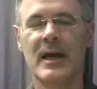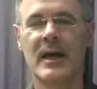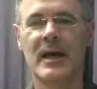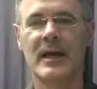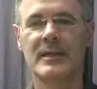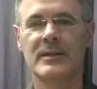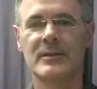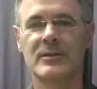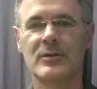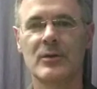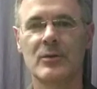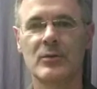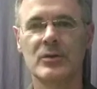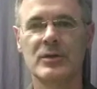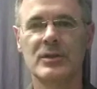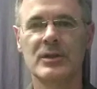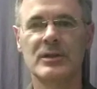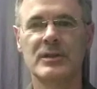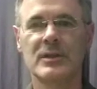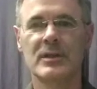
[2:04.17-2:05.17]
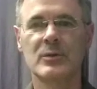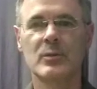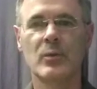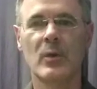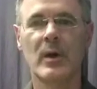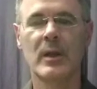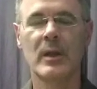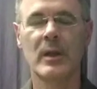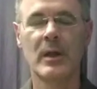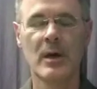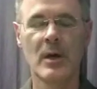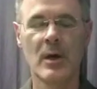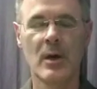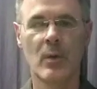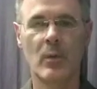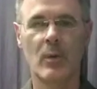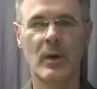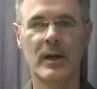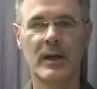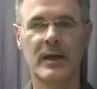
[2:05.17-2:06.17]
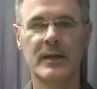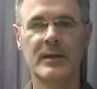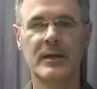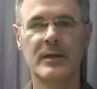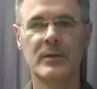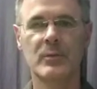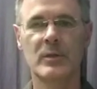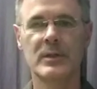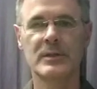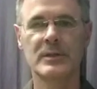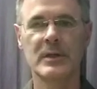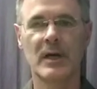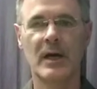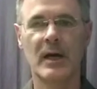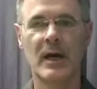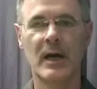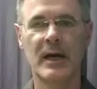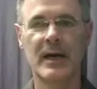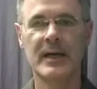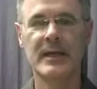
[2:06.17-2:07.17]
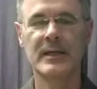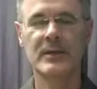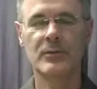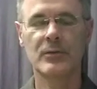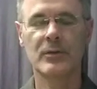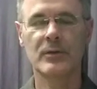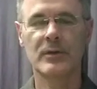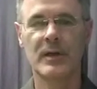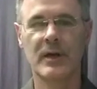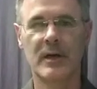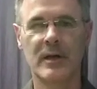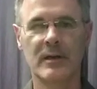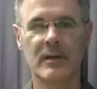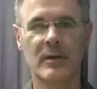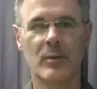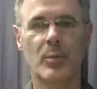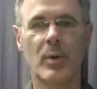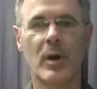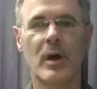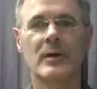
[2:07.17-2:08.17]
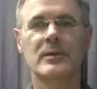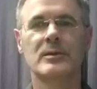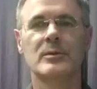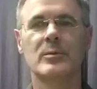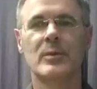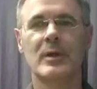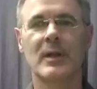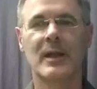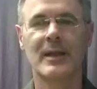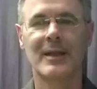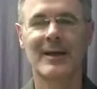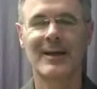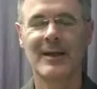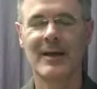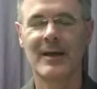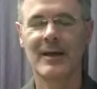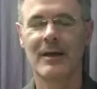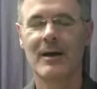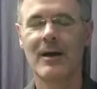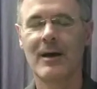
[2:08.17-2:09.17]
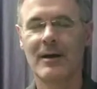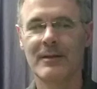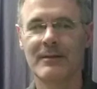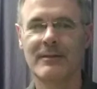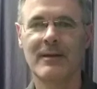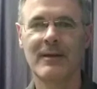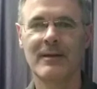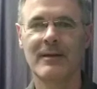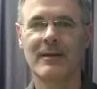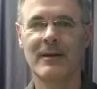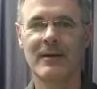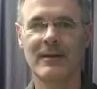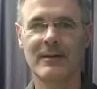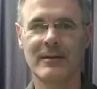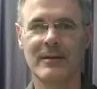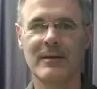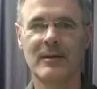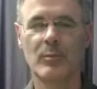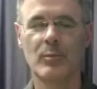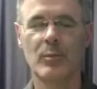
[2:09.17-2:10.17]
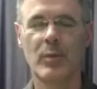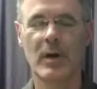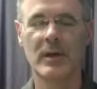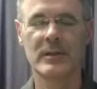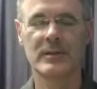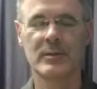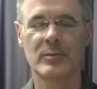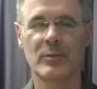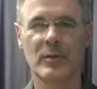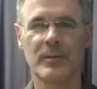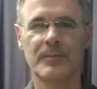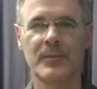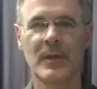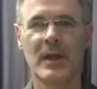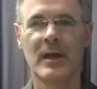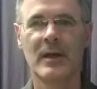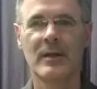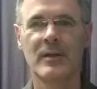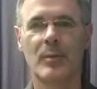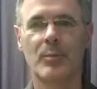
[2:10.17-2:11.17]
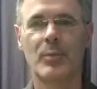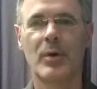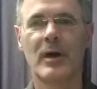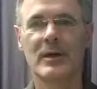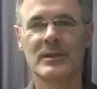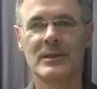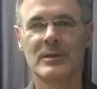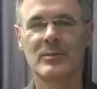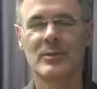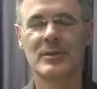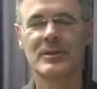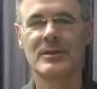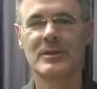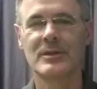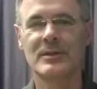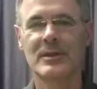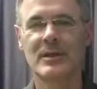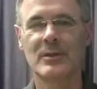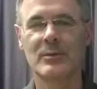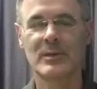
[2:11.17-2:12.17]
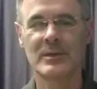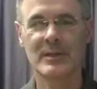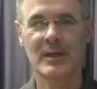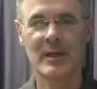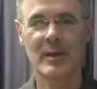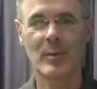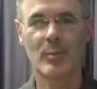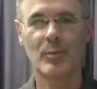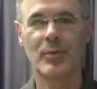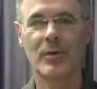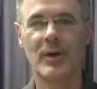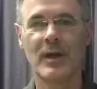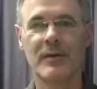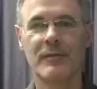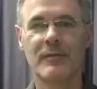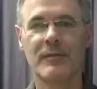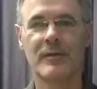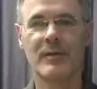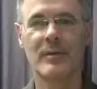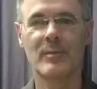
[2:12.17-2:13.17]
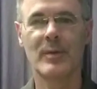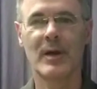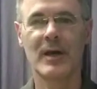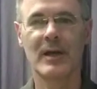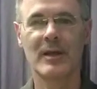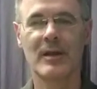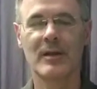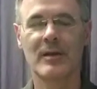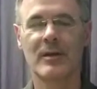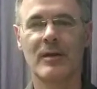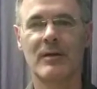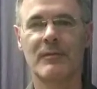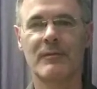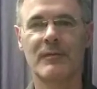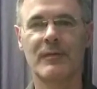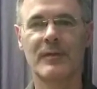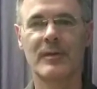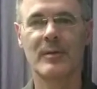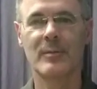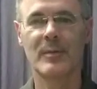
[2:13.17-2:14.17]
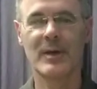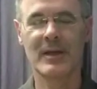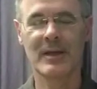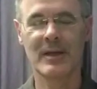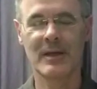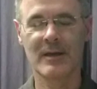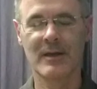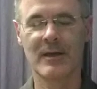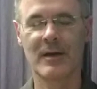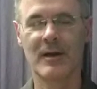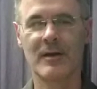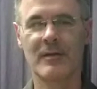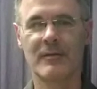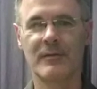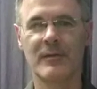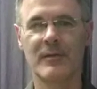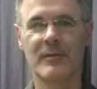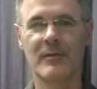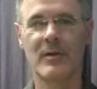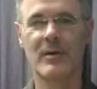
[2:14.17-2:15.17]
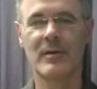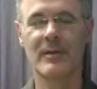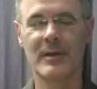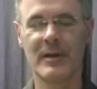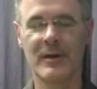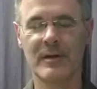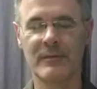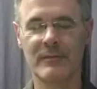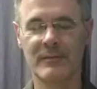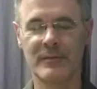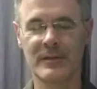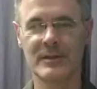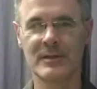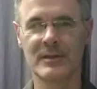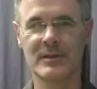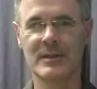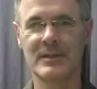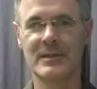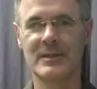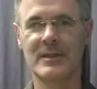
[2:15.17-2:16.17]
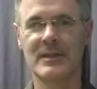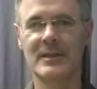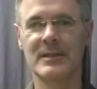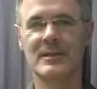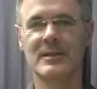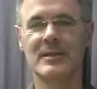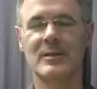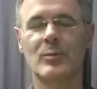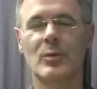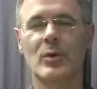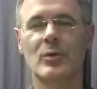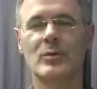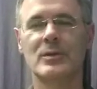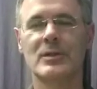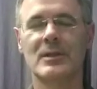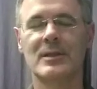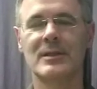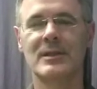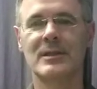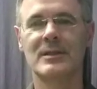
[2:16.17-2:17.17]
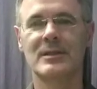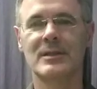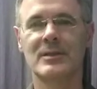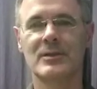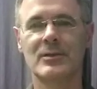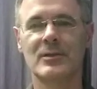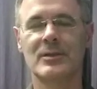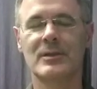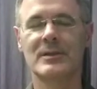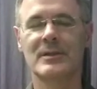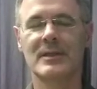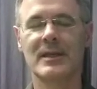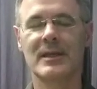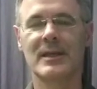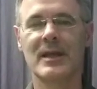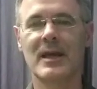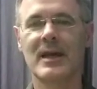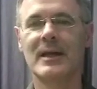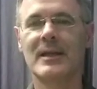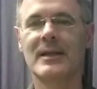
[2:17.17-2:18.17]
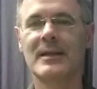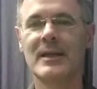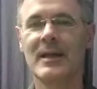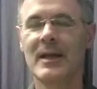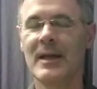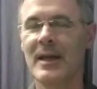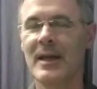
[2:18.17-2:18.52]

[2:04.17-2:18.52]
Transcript: And so she says, well, what I did was I took care of the possible and I let God take care of the impossible. The possible, she said, was I can pray for them, I can love for them, I can care for all their physical needs and emotional needs as good as I can.